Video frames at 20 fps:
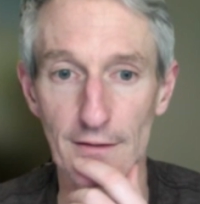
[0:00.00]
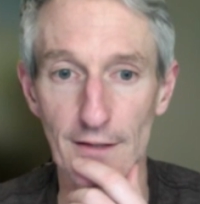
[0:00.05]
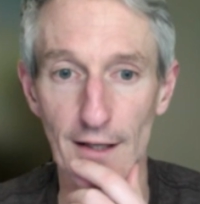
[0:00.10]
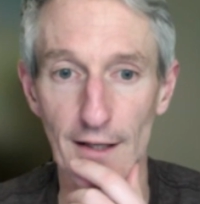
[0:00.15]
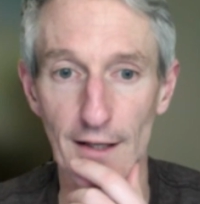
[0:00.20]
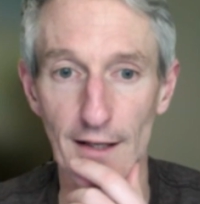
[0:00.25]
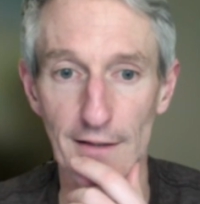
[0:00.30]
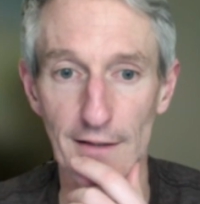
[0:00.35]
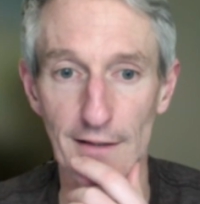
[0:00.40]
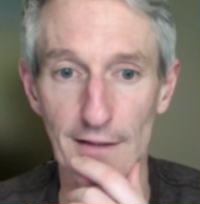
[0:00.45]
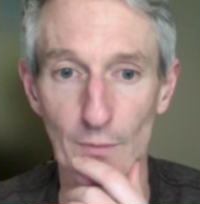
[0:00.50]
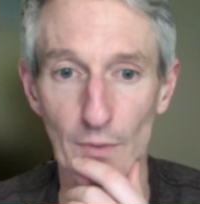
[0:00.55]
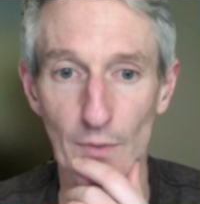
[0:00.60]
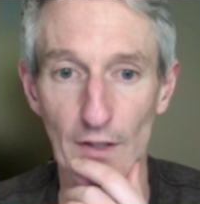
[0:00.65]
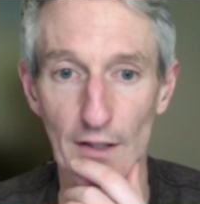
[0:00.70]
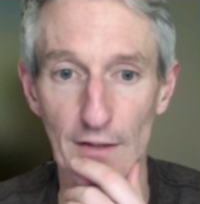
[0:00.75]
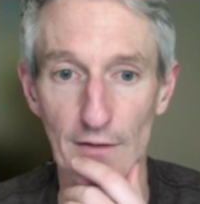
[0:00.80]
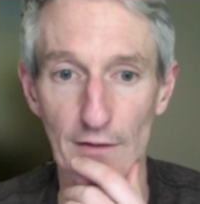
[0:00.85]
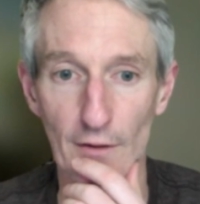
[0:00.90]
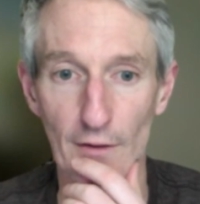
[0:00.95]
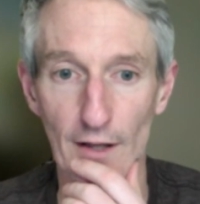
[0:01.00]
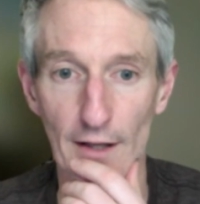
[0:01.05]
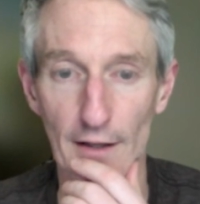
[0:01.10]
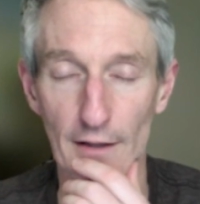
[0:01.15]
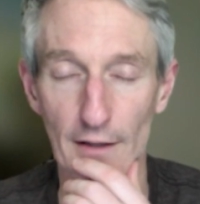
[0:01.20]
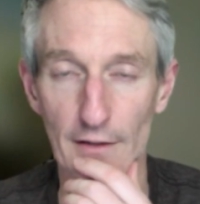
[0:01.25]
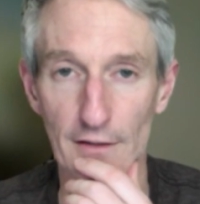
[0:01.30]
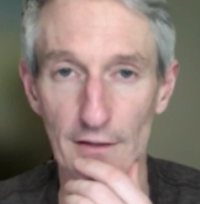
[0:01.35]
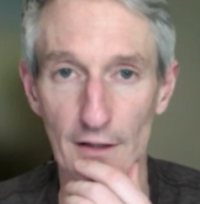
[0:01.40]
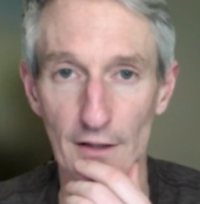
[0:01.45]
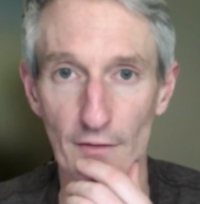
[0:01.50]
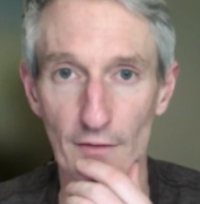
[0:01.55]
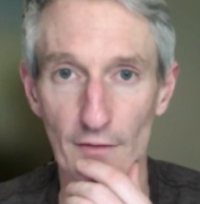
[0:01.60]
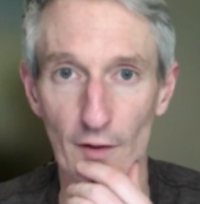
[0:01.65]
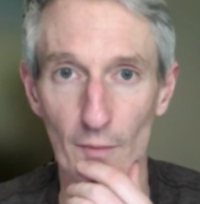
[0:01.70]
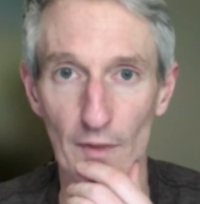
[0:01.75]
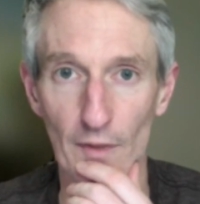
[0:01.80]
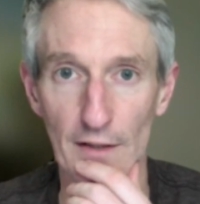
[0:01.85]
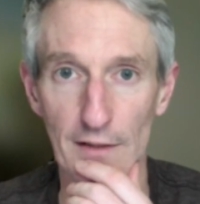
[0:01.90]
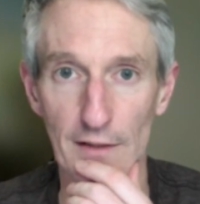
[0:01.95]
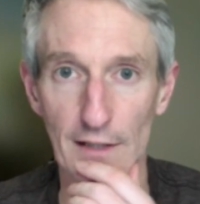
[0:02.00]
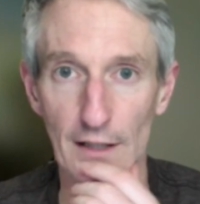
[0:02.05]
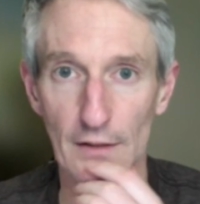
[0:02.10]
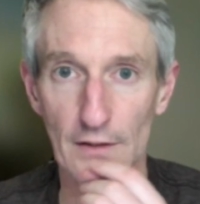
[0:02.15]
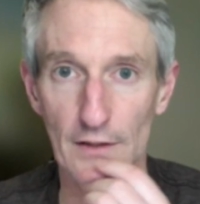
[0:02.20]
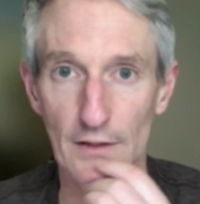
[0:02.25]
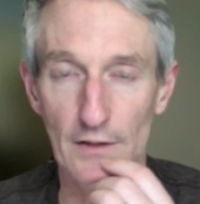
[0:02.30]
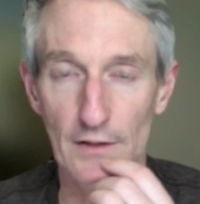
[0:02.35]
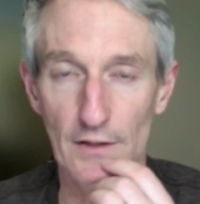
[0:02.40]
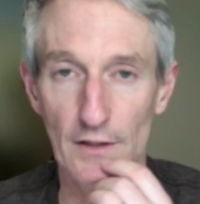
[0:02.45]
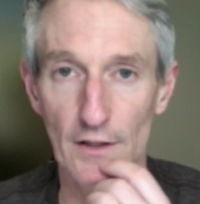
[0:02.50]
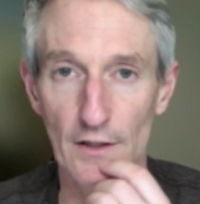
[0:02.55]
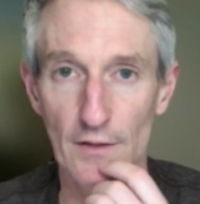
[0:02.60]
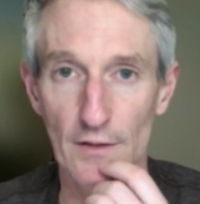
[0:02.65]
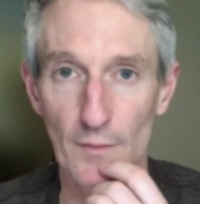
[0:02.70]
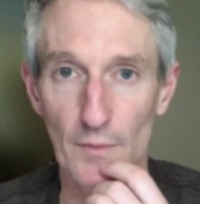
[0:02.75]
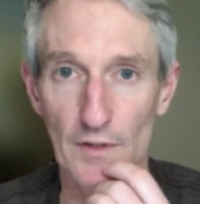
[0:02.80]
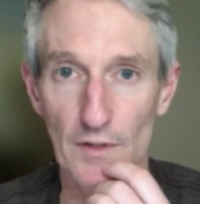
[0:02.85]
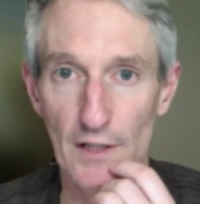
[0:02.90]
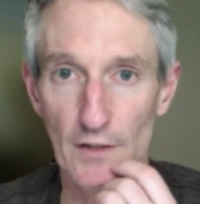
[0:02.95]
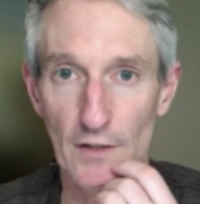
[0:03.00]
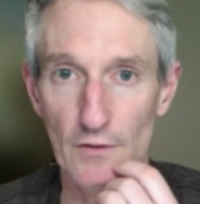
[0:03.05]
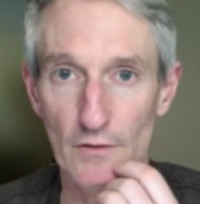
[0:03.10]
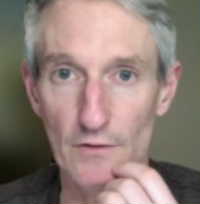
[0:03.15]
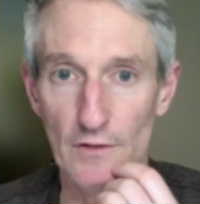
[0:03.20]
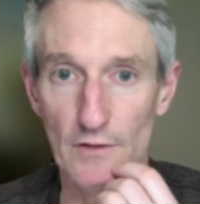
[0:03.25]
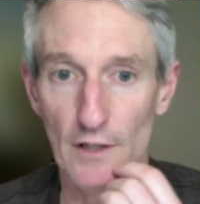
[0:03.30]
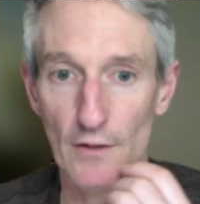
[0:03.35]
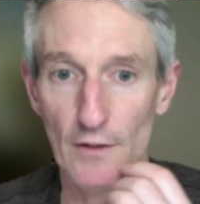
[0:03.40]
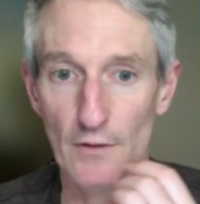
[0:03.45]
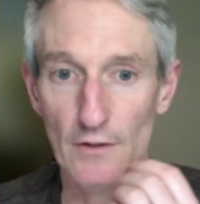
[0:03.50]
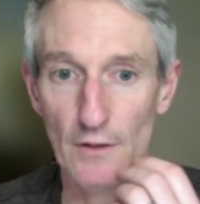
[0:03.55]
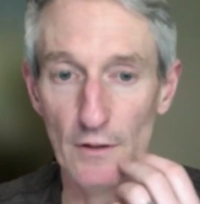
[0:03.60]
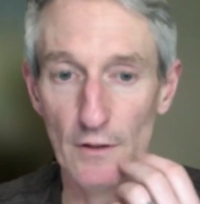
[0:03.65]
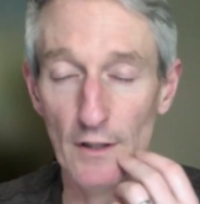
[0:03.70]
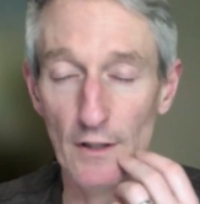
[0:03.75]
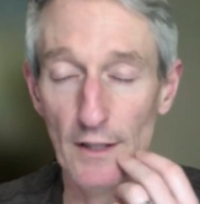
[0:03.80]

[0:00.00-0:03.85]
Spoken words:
and ACPs and all that kind of stuff are being touted as a potential solution.